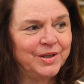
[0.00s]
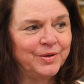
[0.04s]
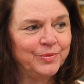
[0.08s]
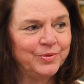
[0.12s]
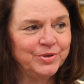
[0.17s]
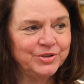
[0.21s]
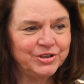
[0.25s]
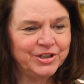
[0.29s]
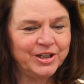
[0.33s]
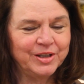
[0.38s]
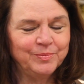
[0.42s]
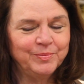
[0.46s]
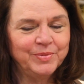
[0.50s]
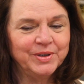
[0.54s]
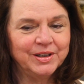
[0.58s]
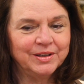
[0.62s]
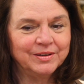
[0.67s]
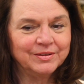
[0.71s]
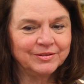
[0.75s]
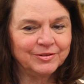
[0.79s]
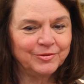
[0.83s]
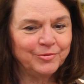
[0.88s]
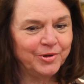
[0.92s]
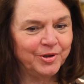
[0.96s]
which had
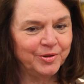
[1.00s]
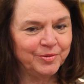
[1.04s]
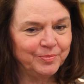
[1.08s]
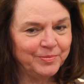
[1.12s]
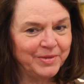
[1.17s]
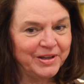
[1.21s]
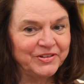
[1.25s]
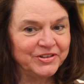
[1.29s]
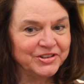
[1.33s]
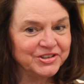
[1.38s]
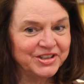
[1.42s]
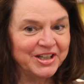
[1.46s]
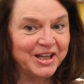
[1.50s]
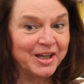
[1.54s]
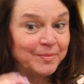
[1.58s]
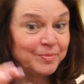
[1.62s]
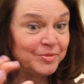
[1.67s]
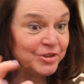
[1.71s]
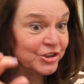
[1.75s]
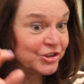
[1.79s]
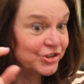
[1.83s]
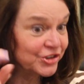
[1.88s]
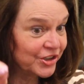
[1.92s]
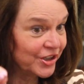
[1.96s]
been, quote, by this time
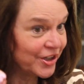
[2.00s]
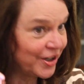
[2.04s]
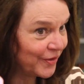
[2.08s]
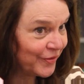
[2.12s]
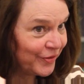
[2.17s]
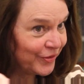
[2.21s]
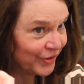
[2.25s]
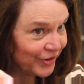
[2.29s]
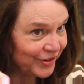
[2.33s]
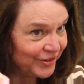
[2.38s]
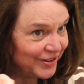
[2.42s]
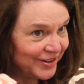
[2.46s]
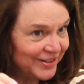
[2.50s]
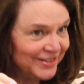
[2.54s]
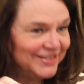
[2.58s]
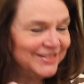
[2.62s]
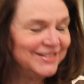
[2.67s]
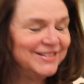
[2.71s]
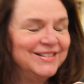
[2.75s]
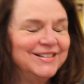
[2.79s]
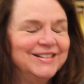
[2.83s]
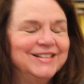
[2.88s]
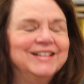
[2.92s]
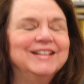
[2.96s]
discovered,
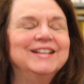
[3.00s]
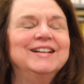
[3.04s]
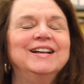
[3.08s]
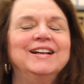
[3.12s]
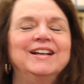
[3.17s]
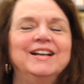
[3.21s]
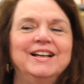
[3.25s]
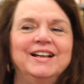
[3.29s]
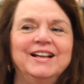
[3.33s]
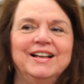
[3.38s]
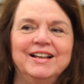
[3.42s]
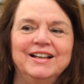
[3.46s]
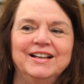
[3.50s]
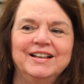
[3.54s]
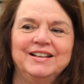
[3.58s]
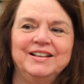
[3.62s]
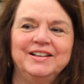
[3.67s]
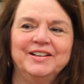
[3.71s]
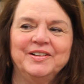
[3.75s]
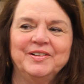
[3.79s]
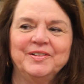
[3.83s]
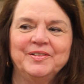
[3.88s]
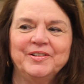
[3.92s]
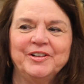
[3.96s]

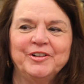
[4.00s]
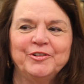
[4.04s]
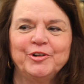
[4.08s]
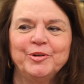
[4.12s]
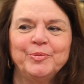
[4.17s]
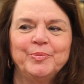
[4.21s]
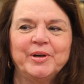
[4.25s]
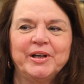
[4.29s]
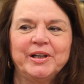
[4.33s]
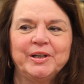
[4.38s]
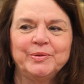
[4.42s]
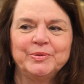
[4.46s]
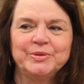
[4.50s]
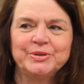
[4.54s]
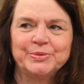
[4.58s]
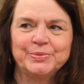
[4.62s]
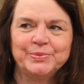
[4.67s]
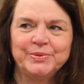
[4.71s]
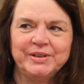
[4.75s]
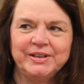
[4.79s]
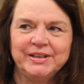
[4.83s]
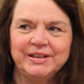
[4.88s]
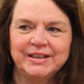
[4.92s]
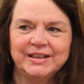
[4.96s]
and everybody was
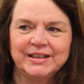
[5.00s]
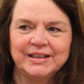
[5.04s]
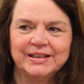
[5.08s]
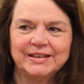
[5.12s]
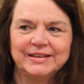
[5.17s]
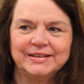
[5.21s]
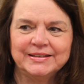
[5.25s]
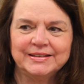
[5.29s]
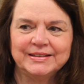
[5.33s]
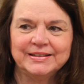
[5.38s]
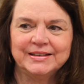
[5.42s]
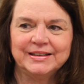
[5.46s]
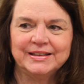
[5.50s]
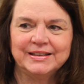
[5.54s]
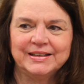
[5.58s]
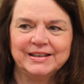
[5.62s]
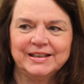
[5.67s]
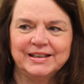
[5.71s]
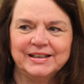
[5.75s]
reading it. And